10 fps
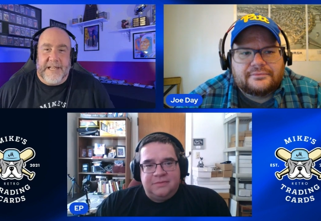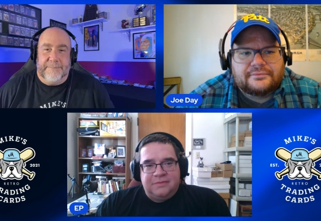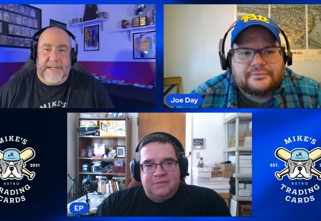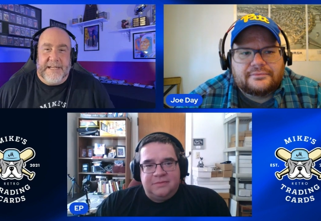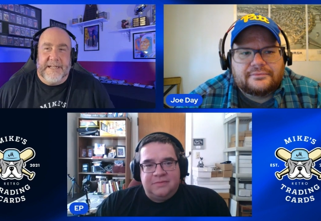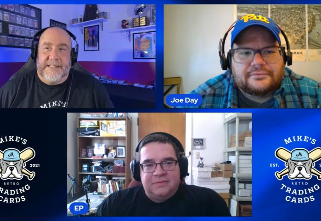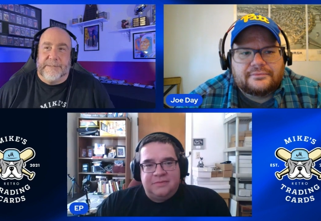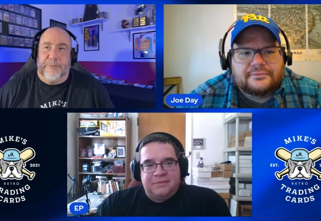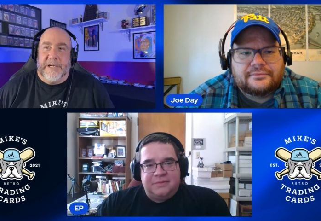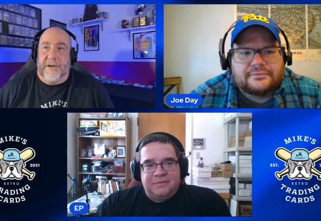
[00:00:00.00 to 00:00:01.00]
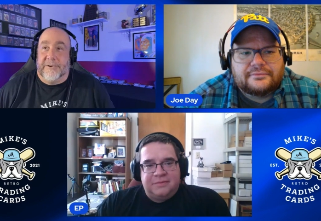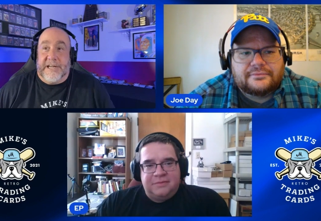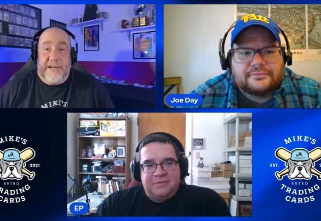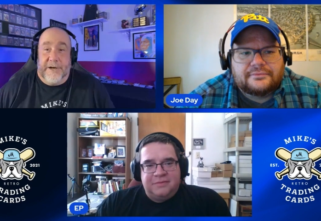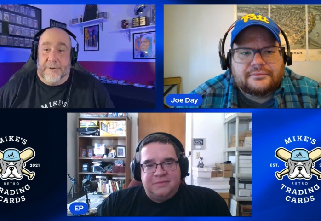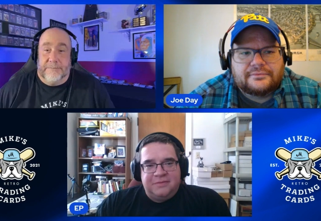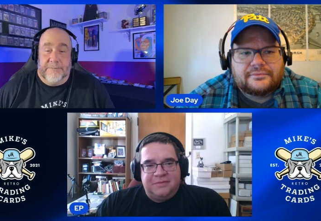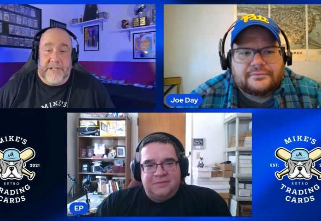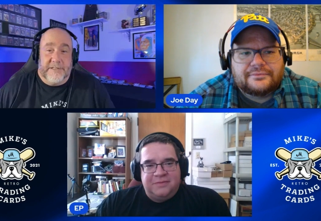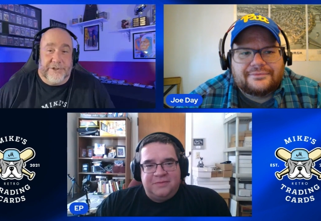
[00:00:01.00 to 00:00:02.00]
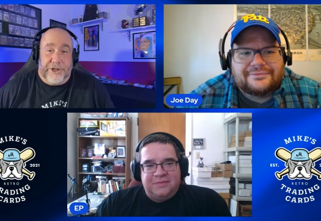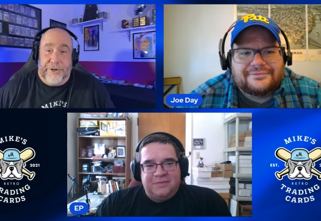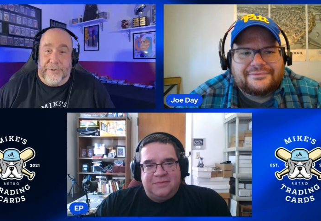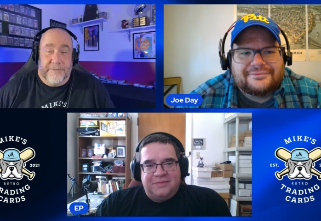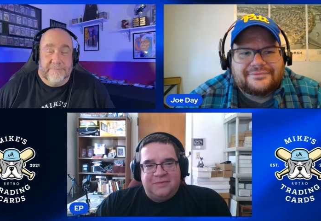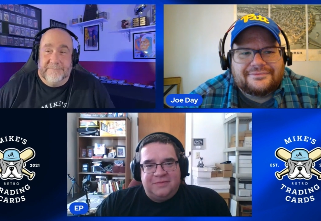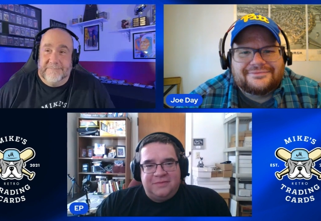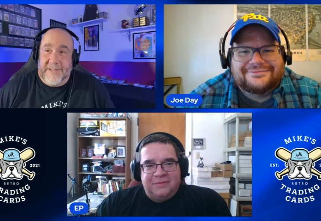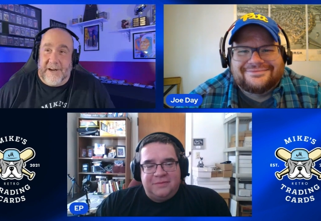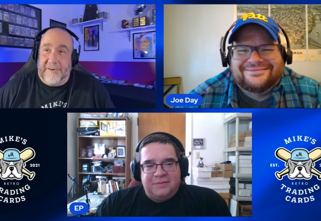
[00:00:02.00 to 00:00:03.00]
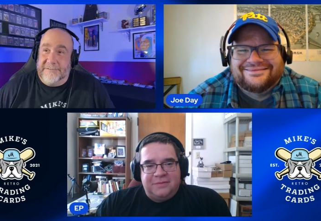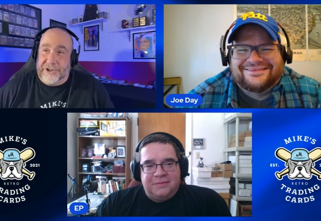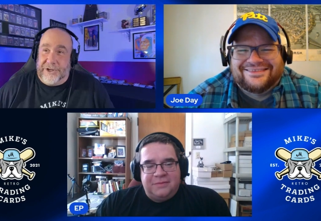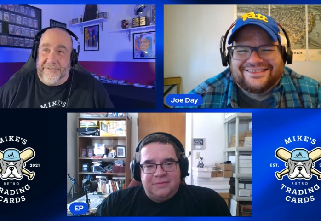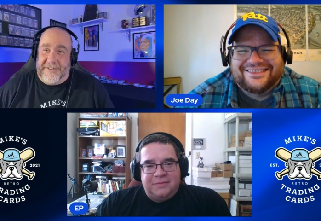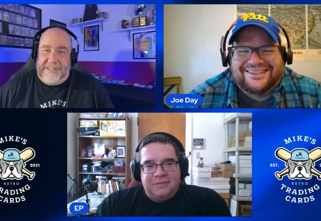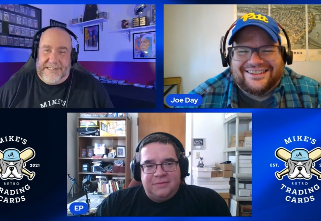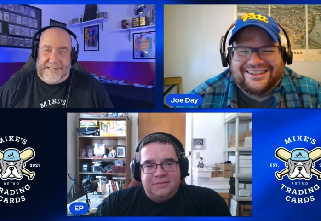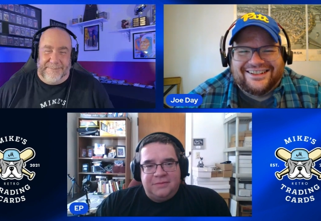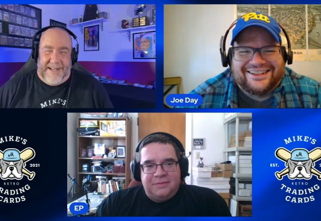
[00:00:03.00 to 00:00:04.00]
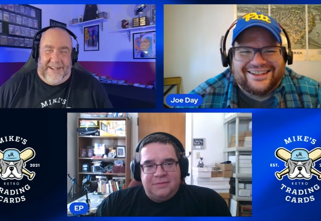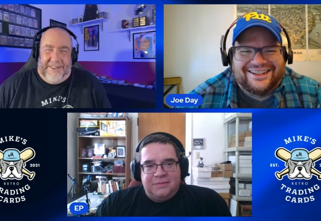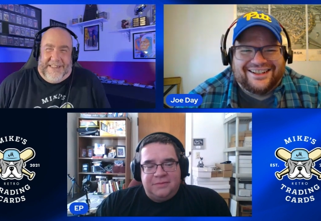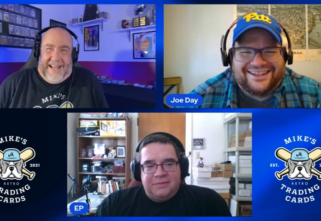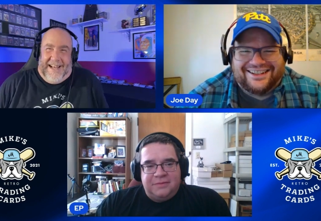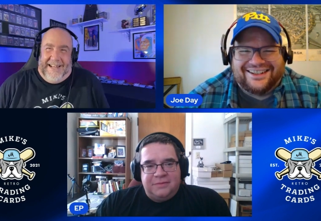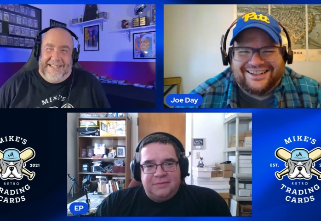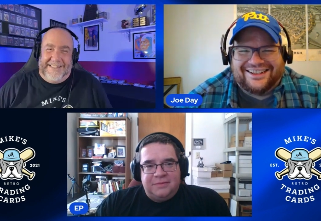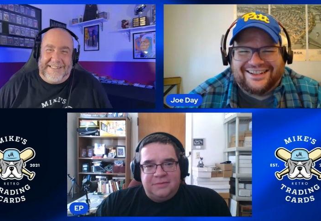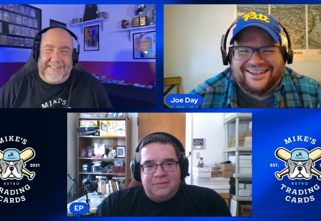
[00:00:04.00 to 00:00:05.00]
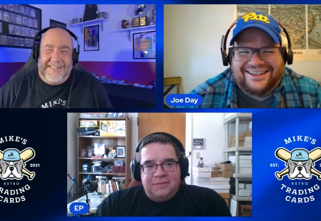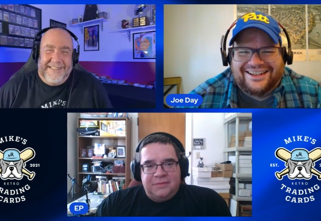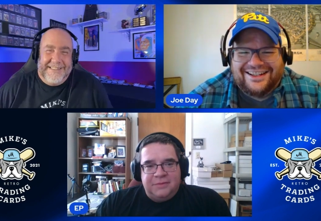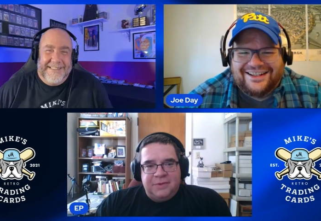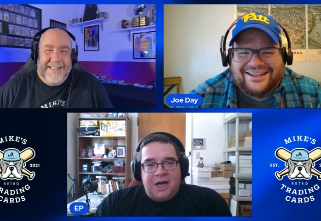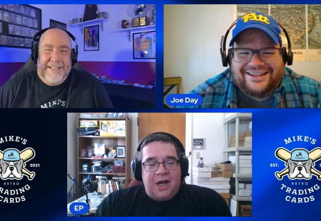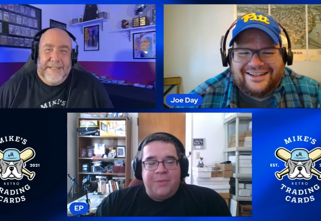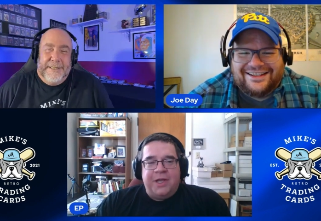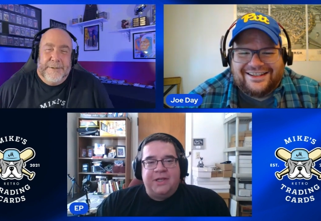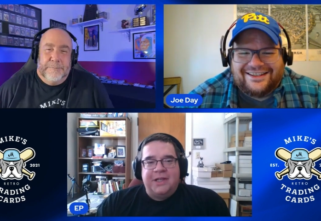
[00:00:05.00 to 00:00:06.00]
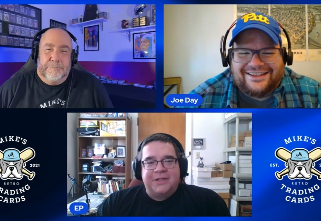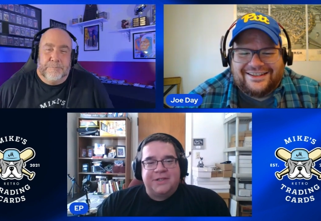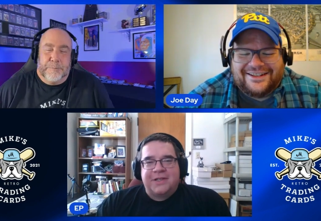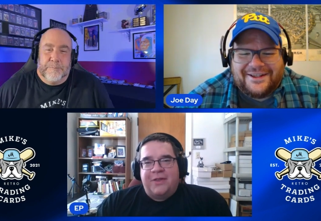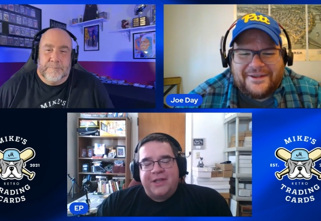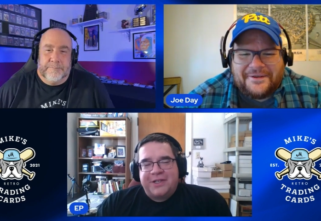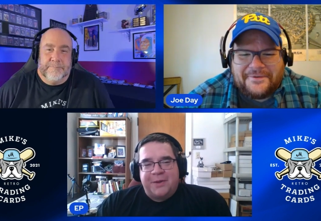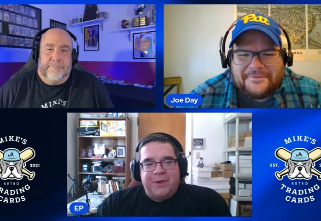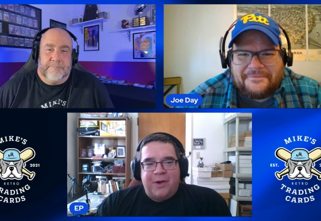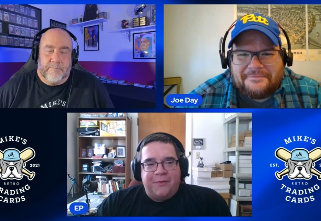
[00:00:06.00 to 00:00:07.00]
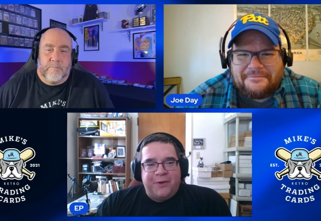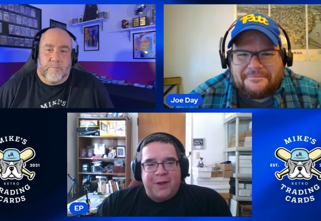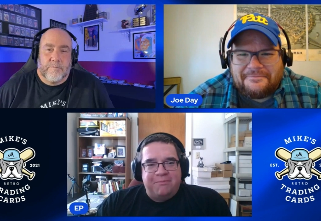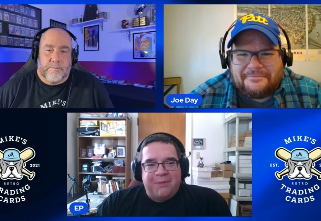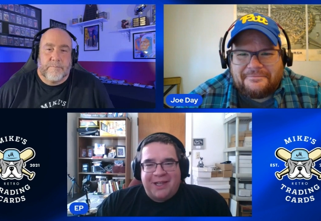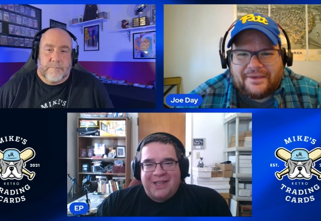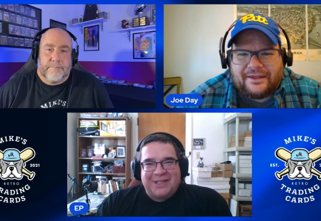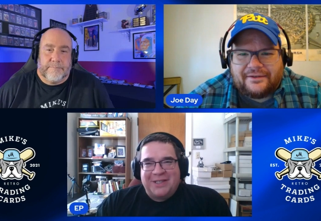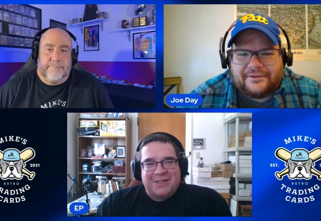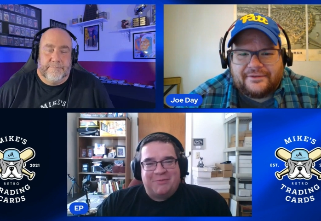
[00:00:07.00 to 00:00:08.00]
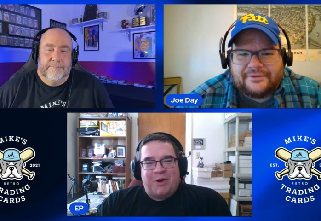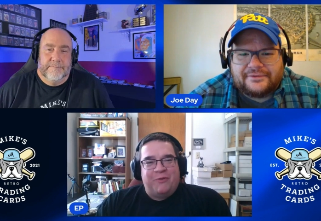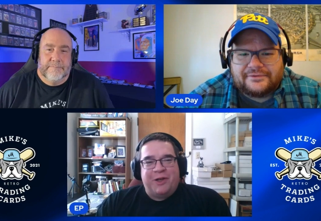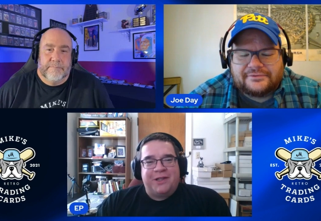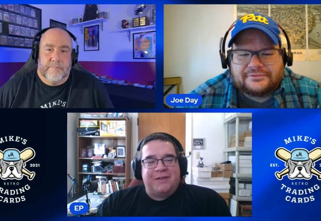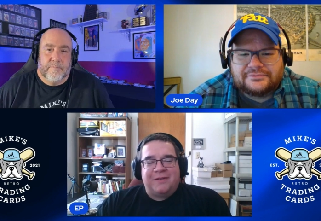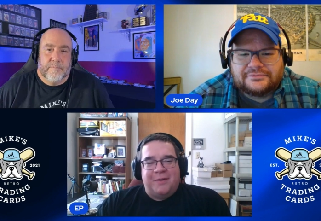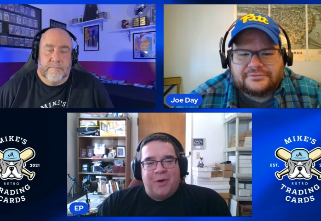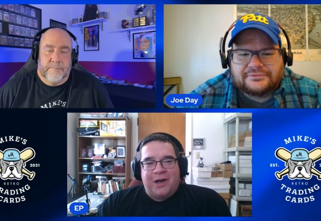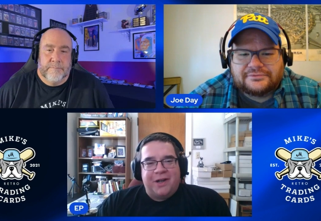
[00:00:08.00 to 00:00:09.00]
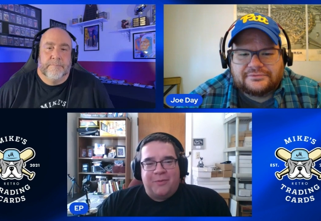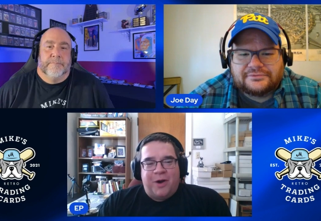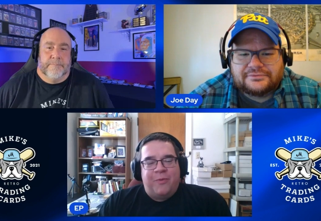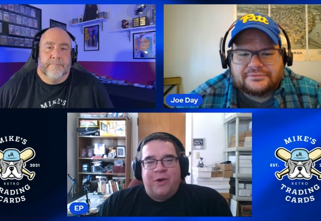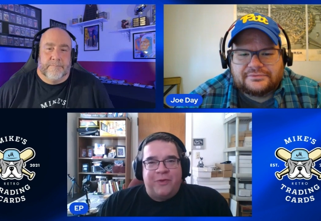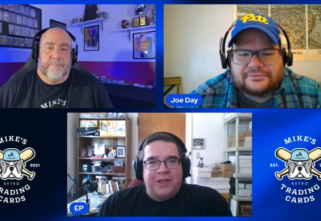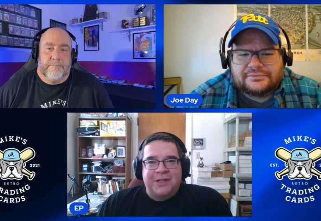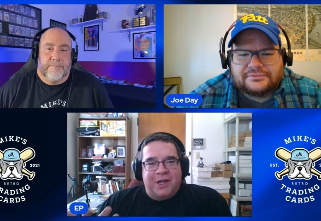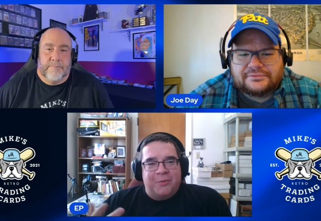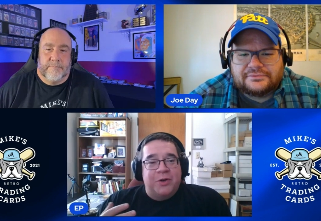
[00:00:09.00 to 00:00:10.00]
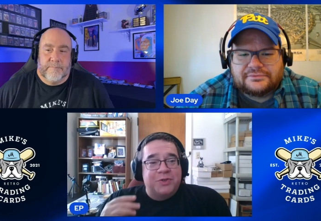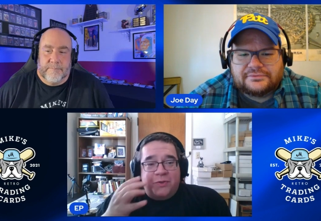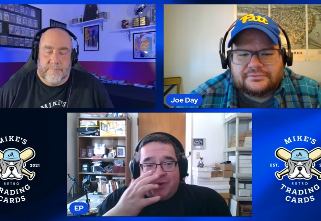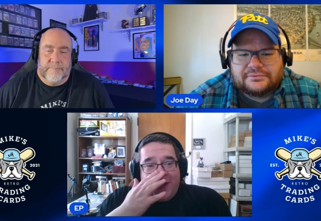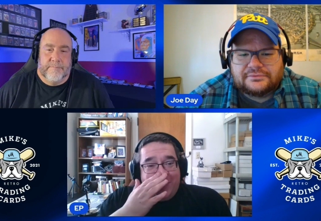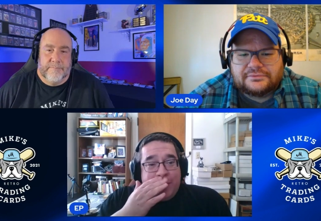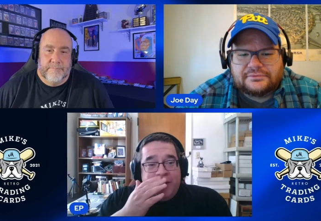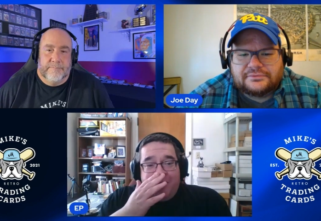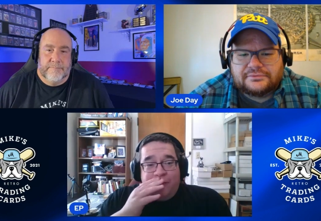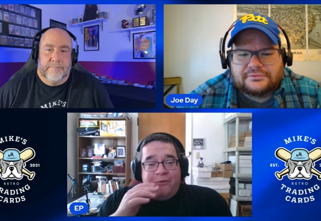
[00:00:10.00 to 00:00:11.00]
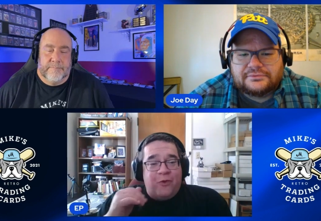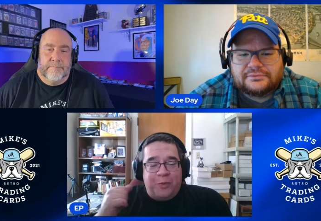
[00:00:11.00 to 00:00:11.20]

Speaker 1: E P, because we already know that Joe, how Joe feels about that.
Speaker 2: Uh, I mean, it's, I think it's going to be great for them. Like this is perfect, a market, a perfect uh, commercial for them, for